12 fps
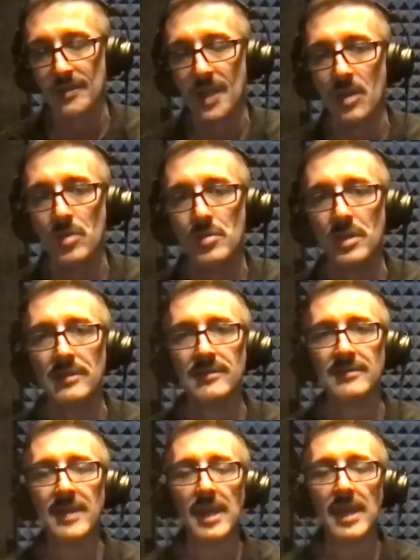Now you can
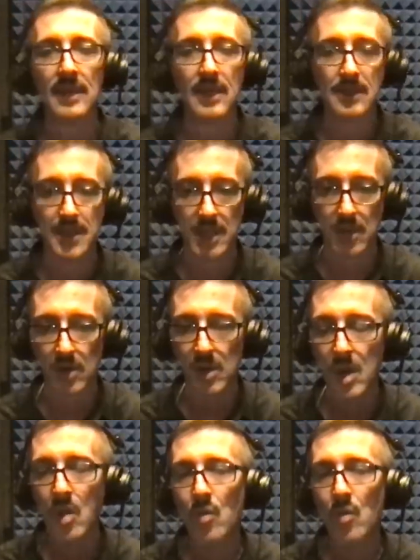state in there